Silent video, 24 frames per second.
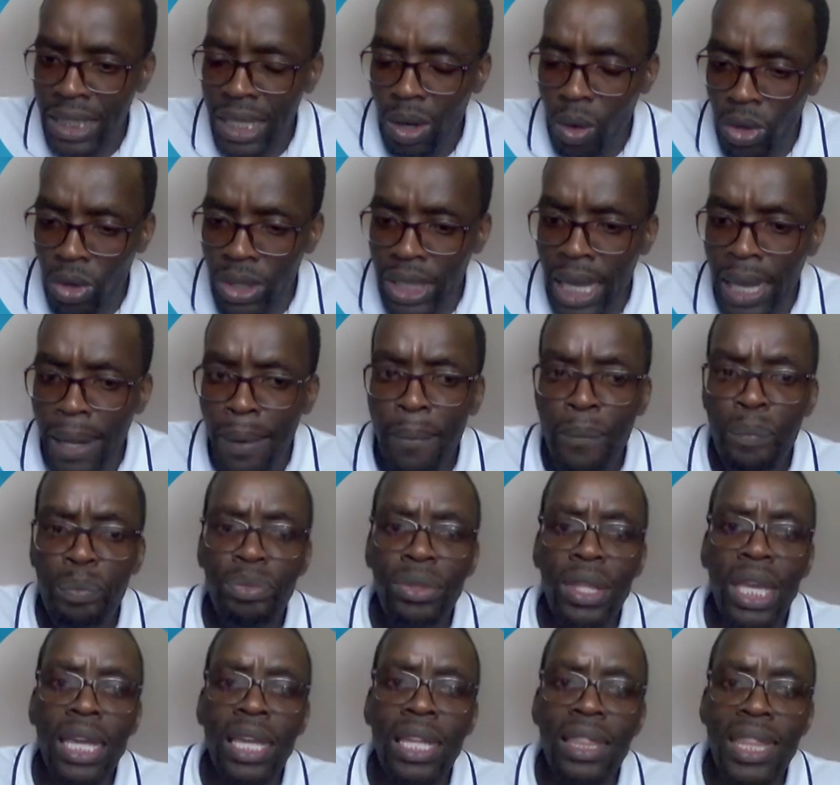Okay,
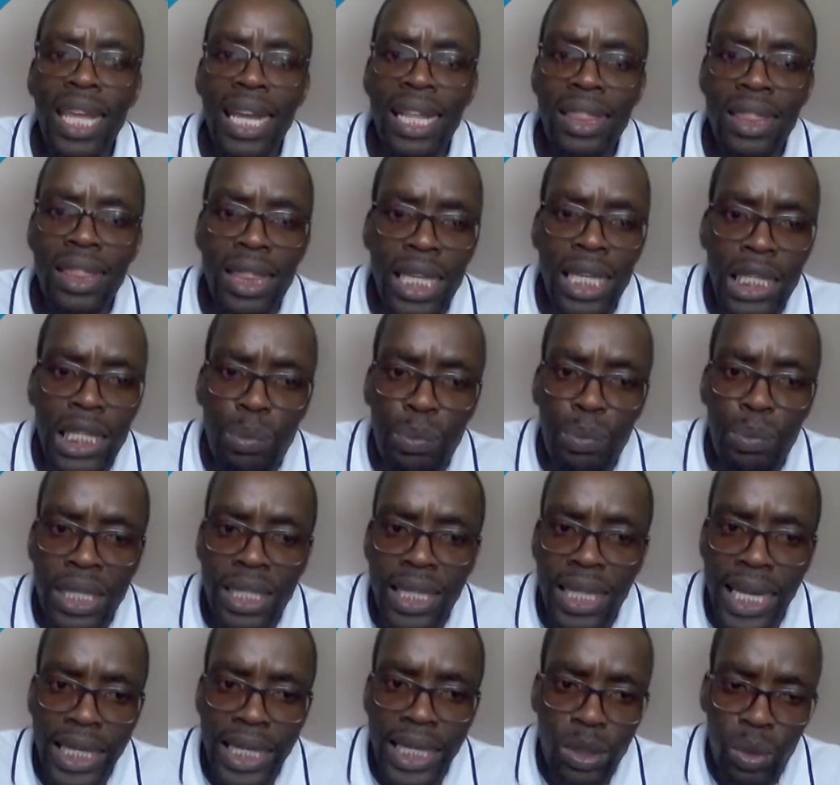and then this point
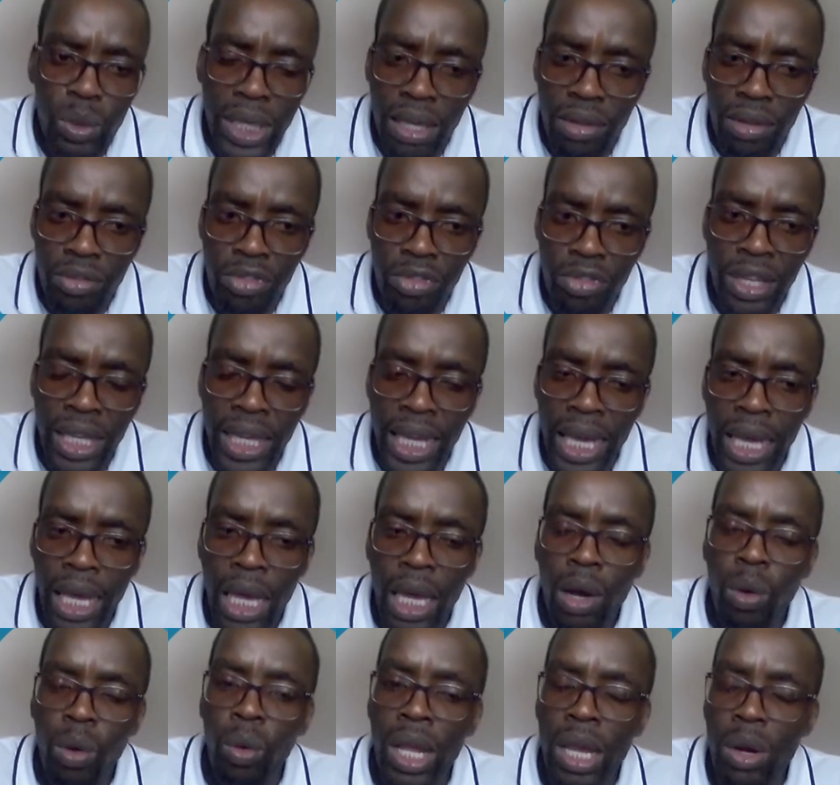that we have here,
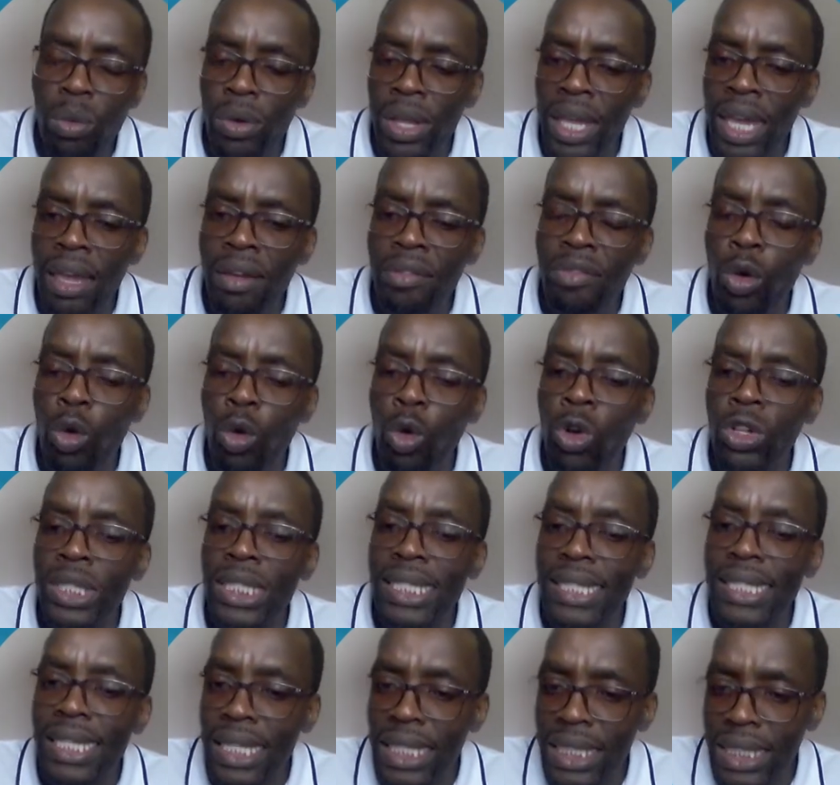where we have
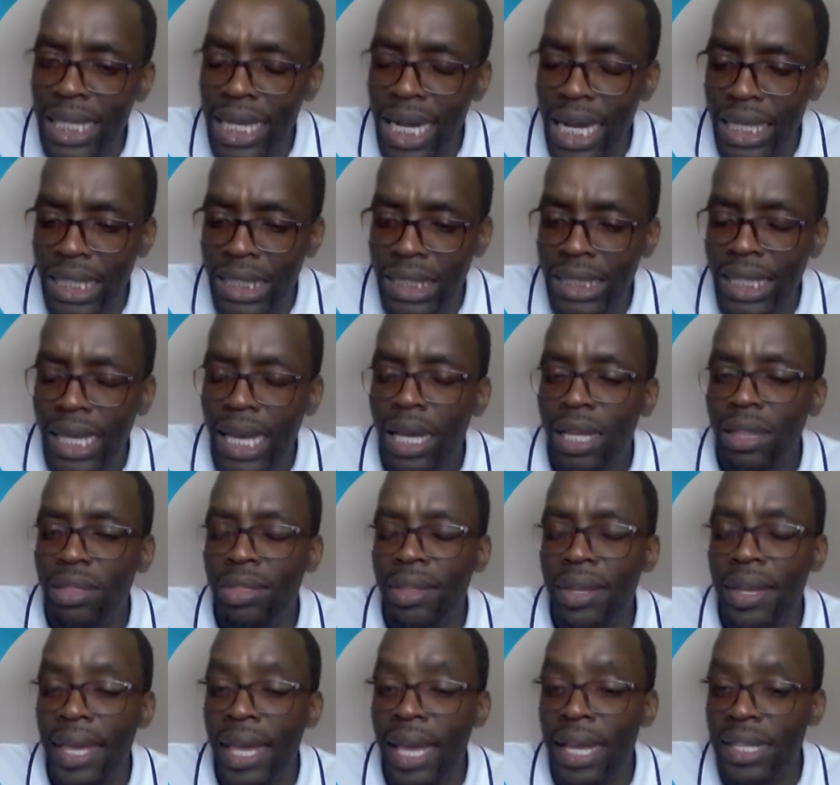considered
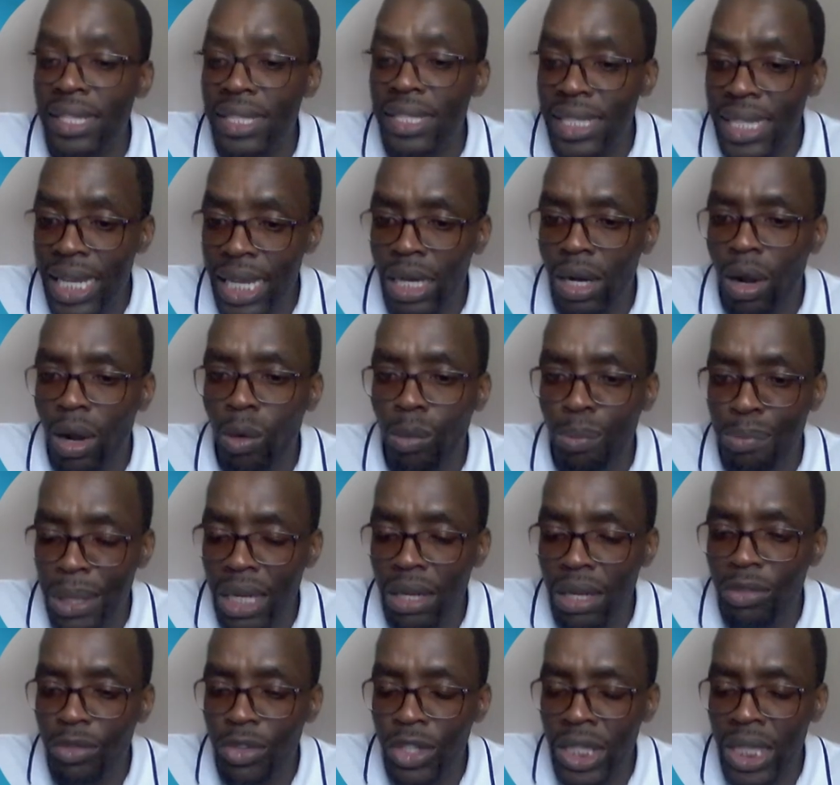the external
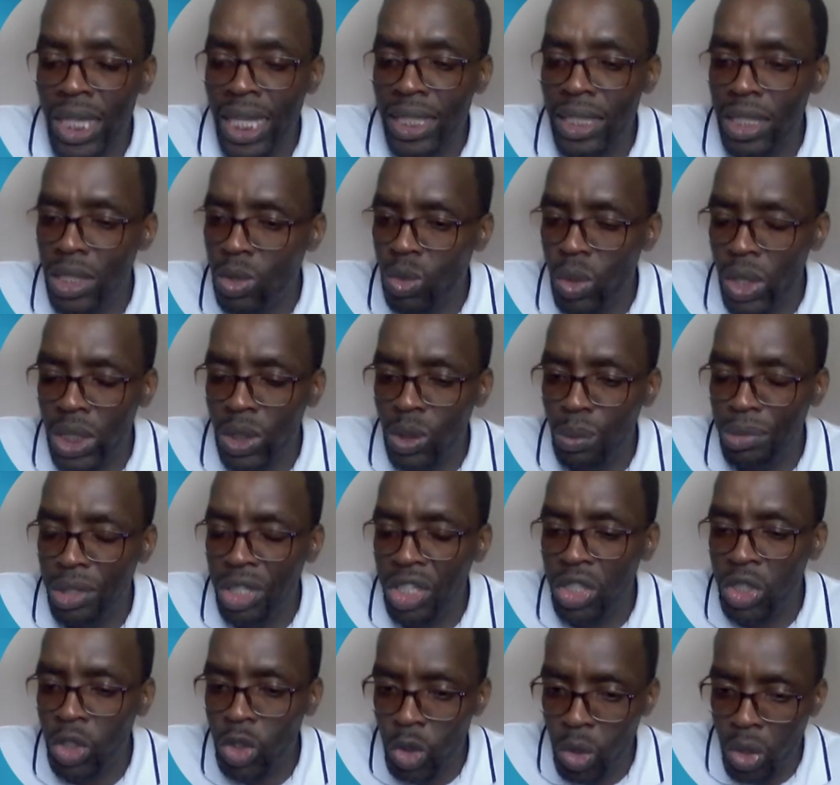benefit that is going to be
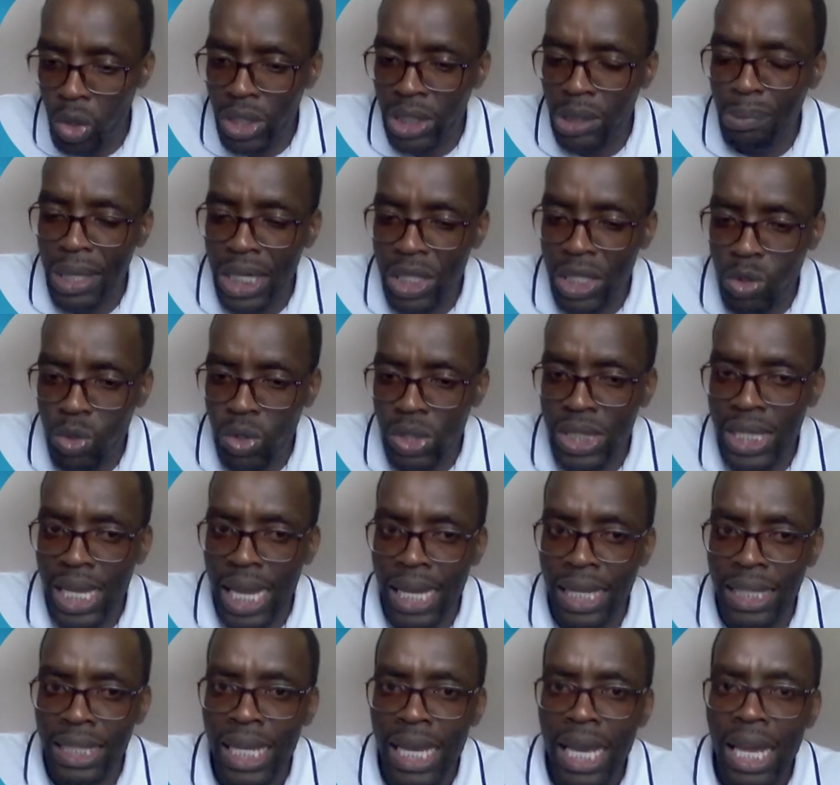enjoyed by
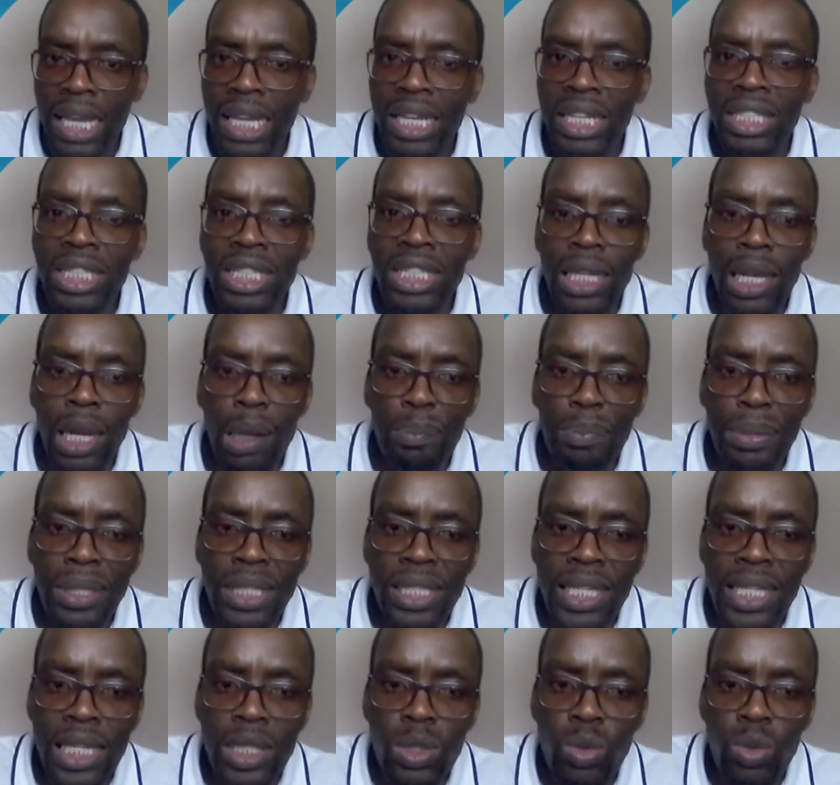society, it
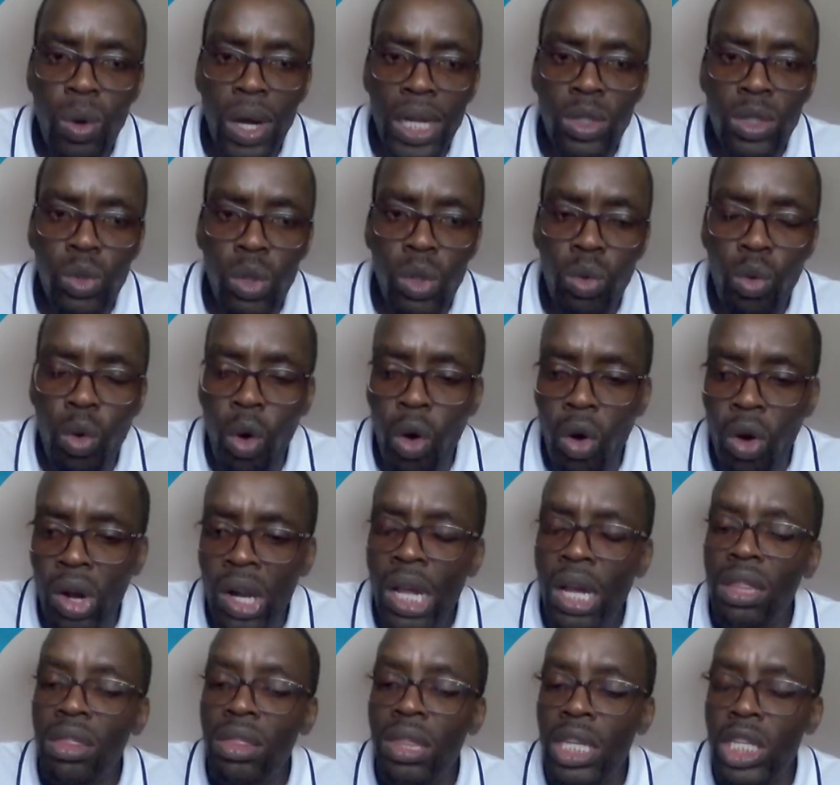represents what we call
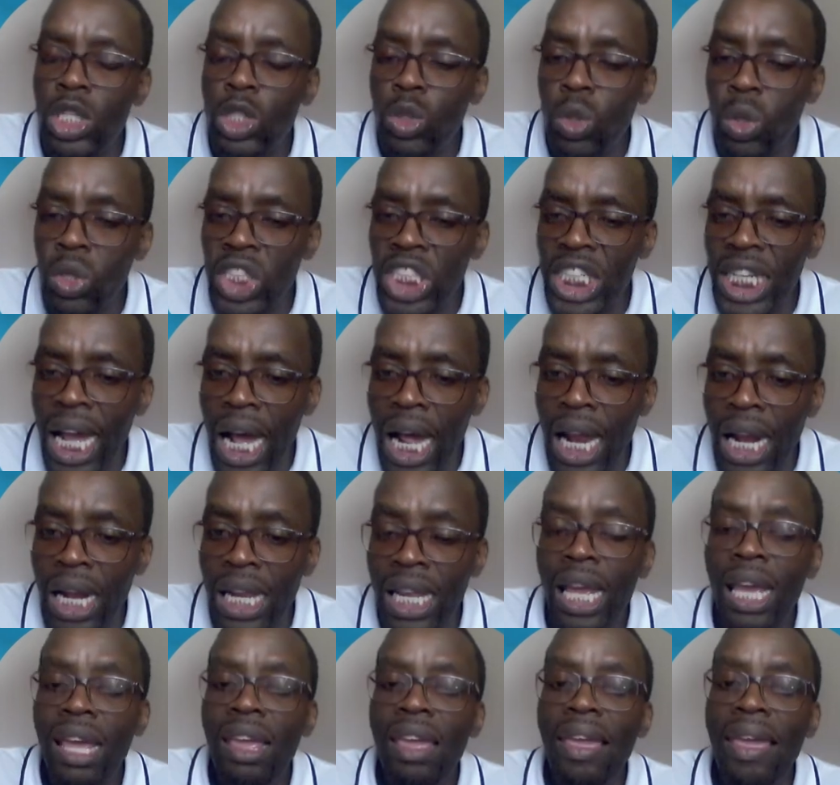the social
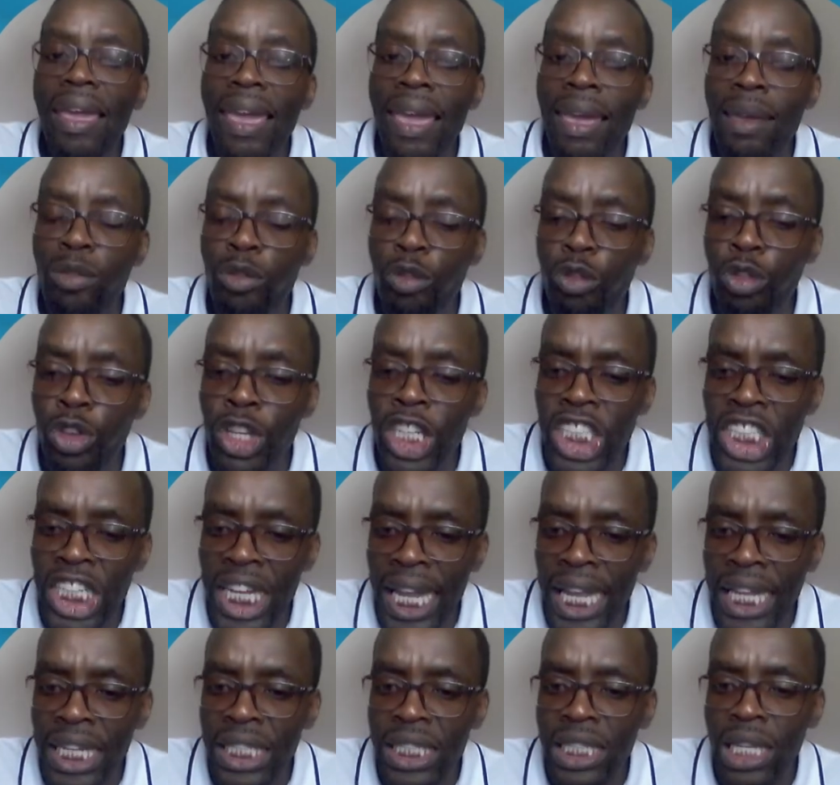
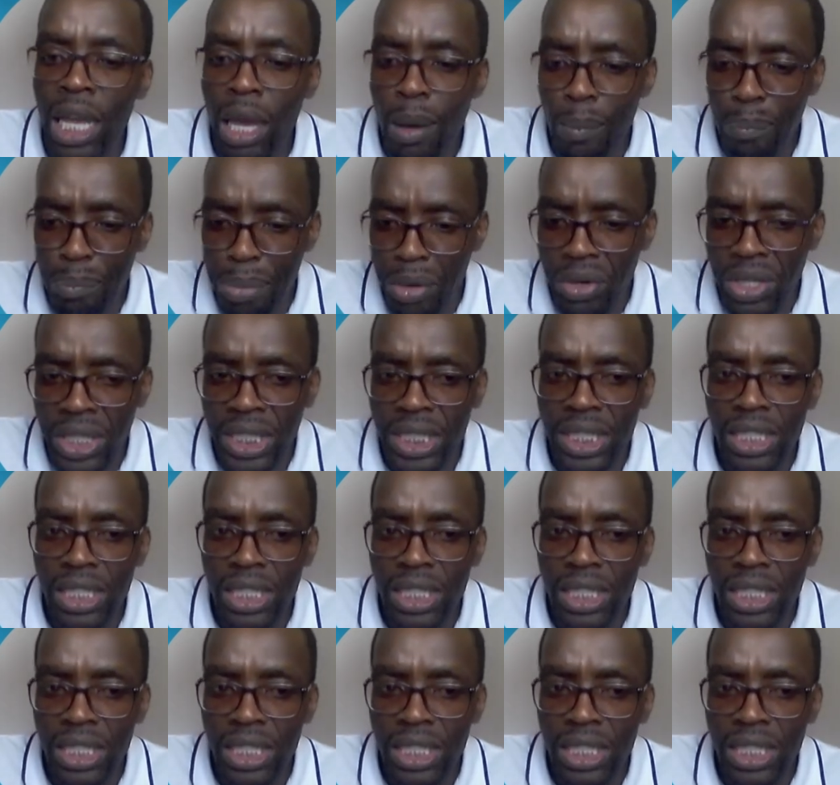efficient point.